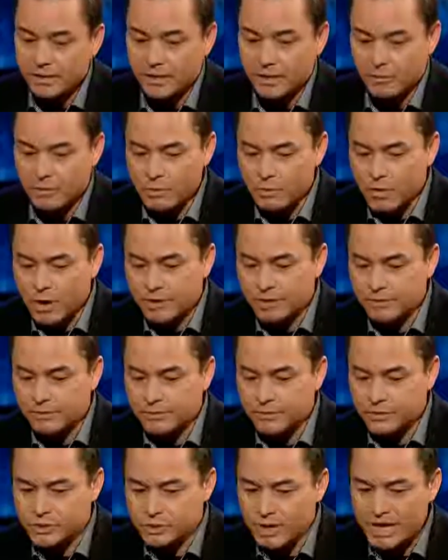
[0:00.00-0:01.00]
that we want
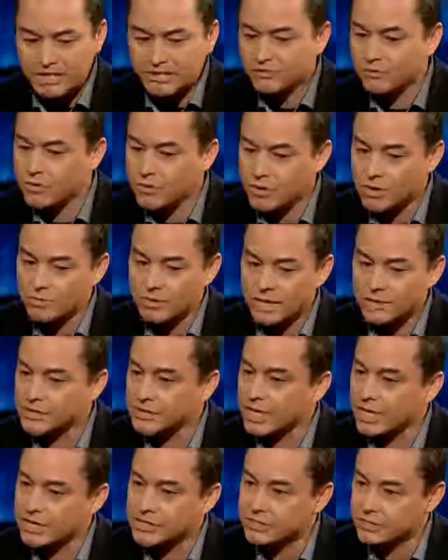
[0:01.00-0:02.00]
to transform
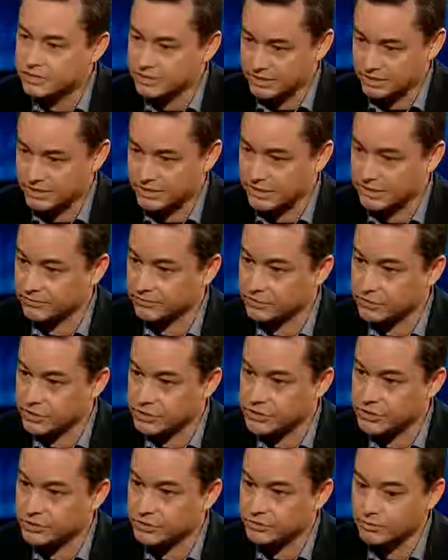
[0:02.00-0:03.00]
education success for
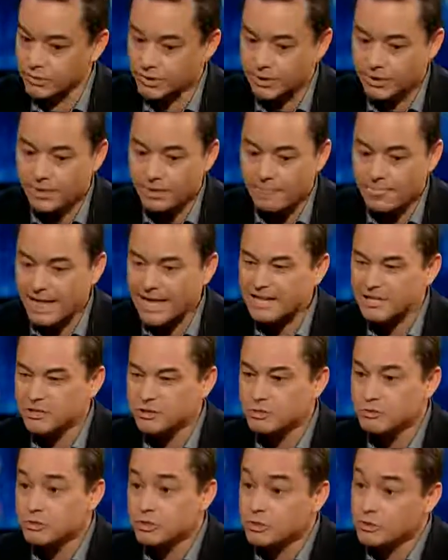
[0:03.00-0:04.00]
our children,
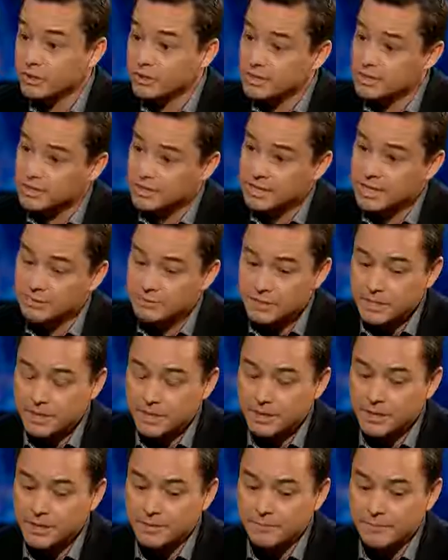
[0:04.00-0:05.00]
and do so at the same
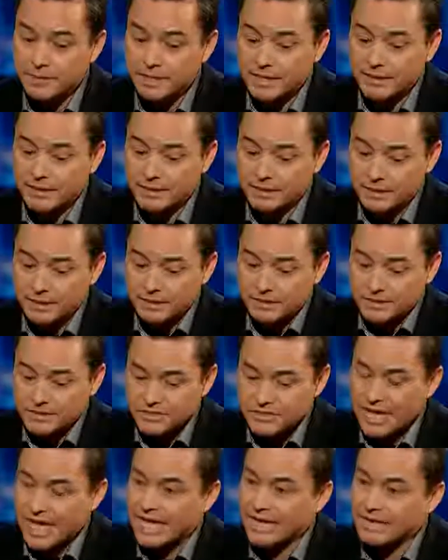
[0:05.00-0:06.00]
time in
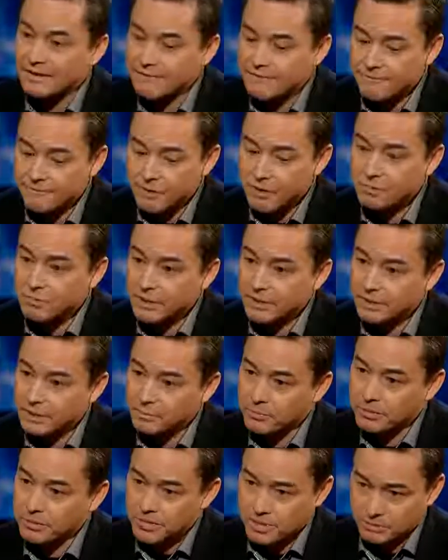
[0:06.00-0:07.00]
standing firmly in
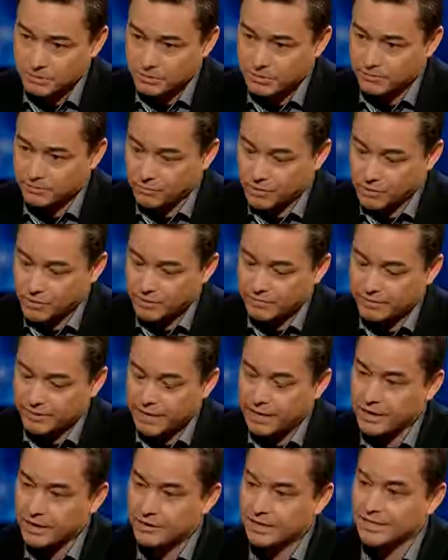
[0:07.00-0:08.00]
the principle of what we've
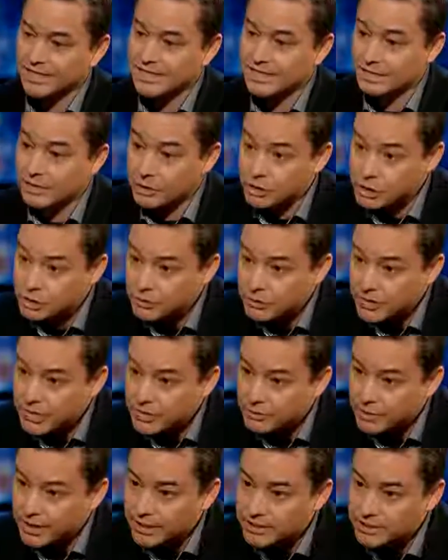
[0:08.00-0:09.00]
inherited in our
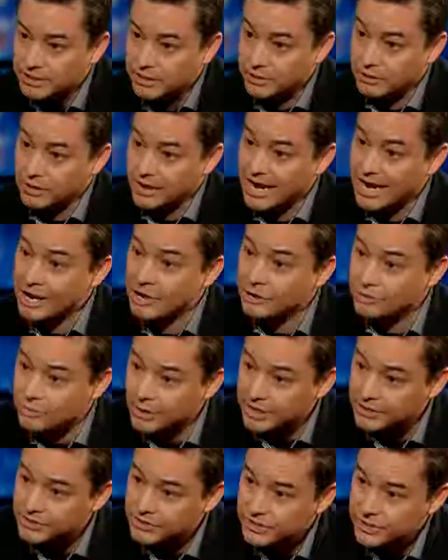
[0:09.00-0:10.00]
treaty rights, in our inherent
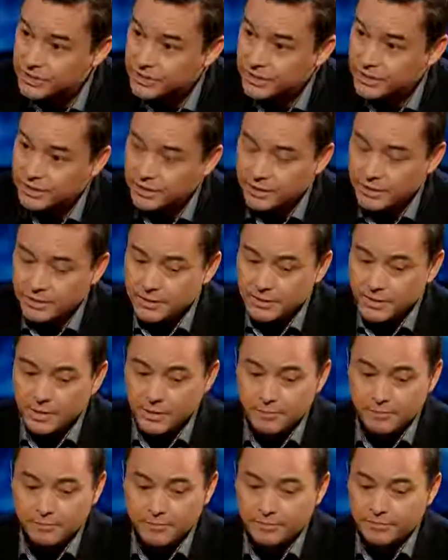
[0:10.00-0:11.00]
rights.
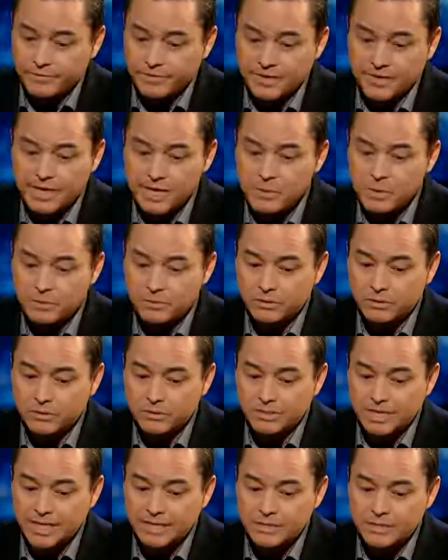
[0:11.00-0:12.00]
Thinking about
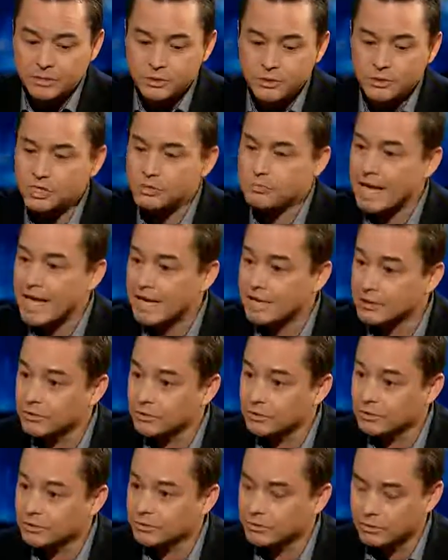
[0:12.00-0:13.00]
late George
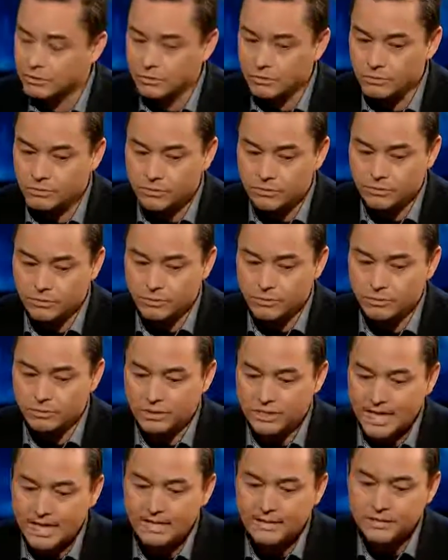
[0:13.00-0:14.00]
Manuel, who
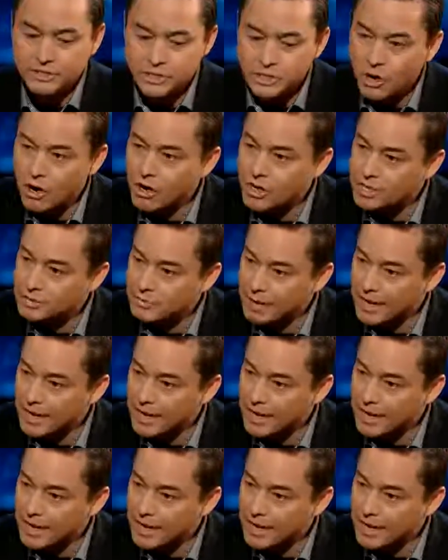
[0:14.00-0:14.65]
led the charge